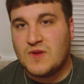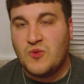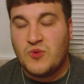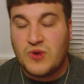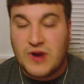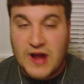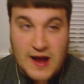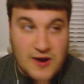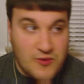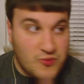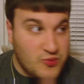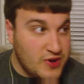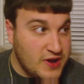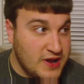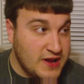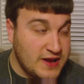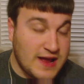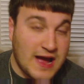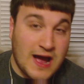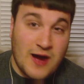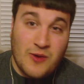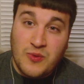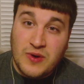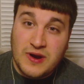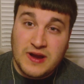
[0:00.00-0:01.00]
When I
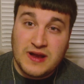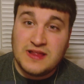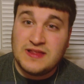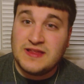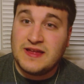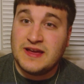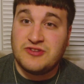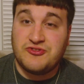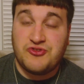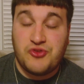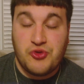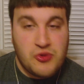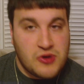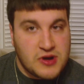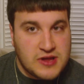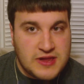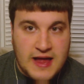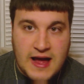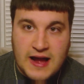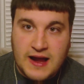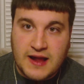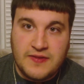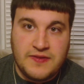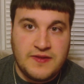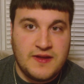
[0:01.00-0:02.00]
went at like 2
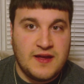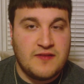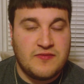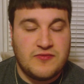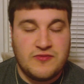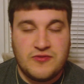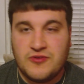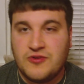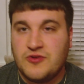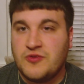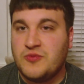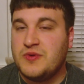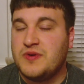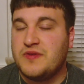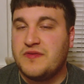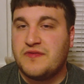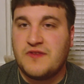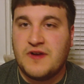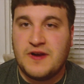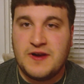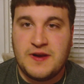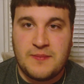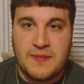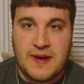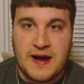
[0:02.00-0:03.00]
o'clock in the afternoon with a
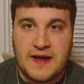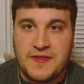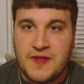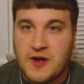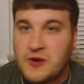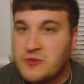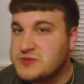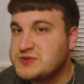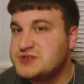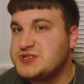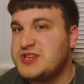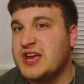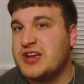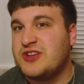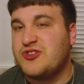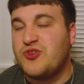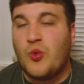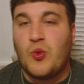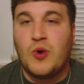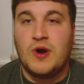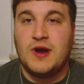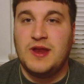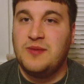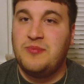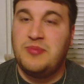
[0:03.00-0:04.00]
friend of mine. There was like
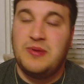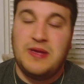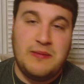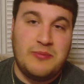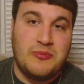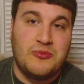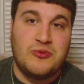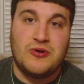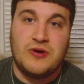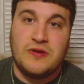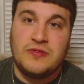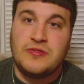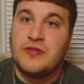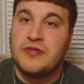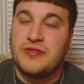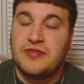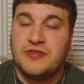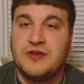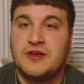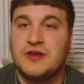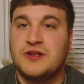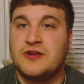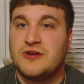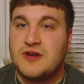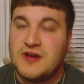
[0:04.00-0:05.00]
20 people in the
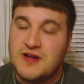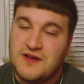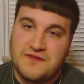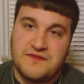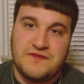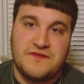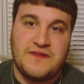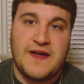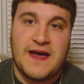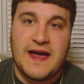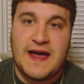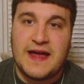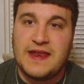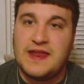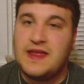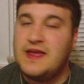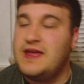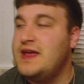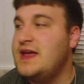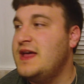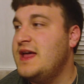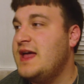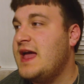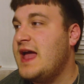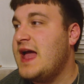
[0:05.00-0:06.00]
theater, if that.
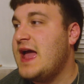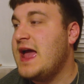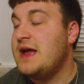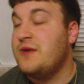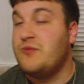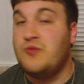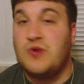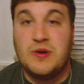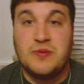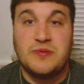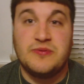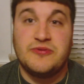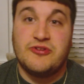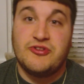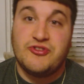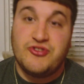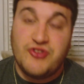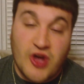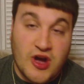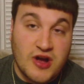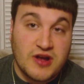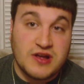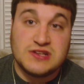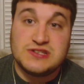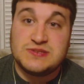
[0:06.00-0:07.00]
And we were the
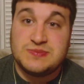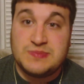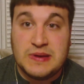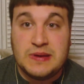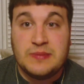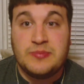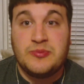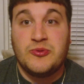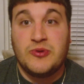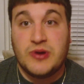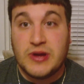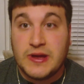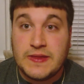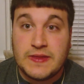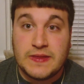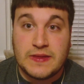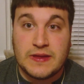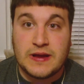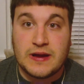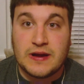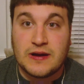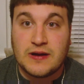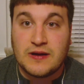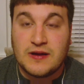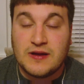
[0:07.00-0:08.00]
youngest people in
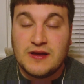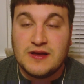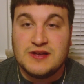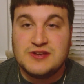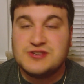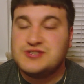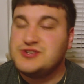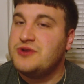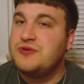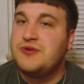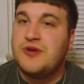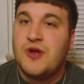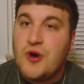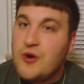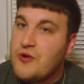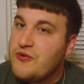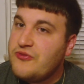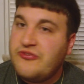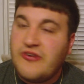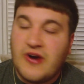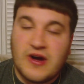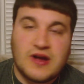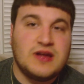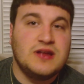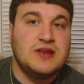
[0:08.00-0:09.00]
there. So no
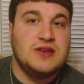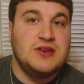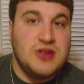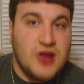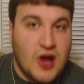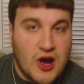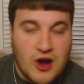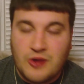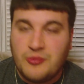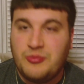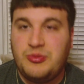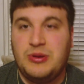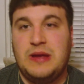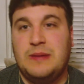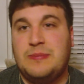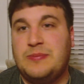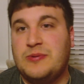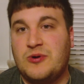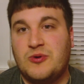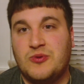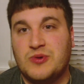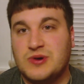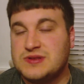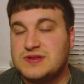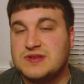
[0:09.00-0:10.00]
fucking young
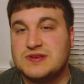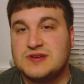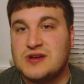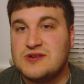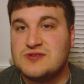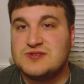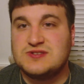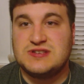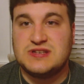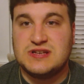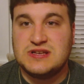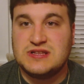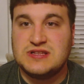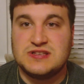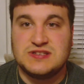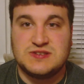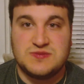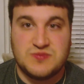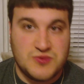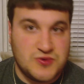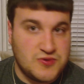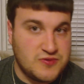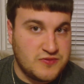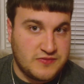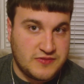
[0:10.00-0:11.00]
people went to go see this
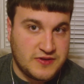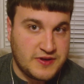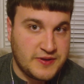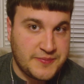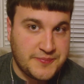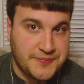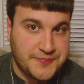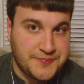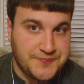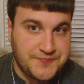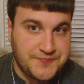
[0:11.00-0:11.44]
movie.